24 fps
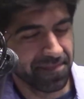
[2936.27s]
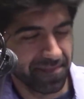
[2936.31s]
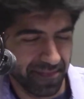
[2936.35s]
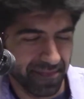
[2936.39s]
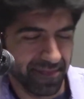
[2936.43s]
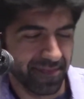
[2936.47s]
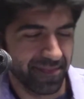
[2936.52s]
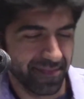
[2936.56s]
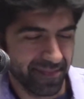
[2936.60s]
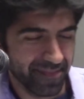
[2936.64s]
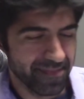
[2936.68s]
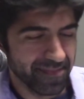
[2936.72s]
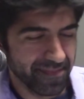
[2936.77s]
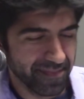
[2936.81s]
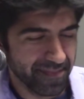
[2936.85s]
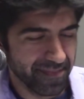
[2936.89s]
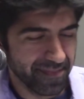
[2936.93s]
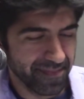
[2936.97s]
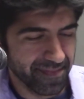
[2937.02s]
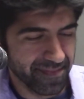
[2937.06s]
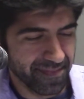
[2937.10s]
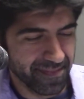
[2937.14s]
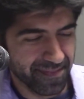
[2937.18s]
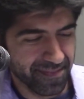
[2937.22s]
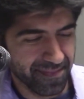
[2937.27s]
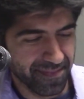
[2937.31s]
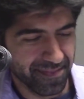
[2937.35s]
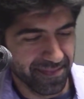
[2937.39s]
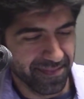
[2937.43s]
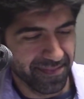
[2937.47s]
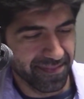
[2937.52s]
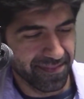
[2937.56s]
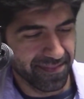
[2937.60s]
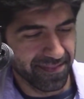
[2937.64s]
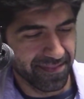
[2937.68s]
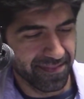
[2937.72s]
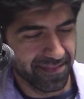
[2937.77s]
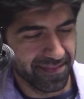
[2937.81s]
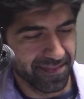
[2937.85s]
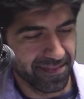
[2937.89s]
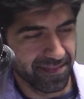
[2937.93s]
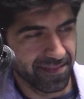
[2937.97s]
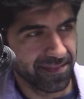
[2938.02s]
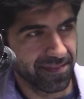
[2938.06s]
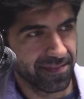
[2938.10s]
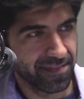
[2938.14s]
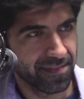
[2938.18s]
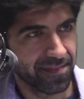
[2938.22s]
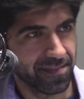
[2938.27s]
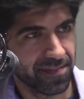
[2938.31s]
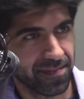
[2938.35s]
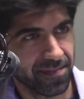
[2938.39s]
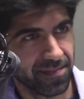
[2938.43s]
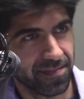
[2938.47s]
When's the last time you saw Mario on a non-Nintendo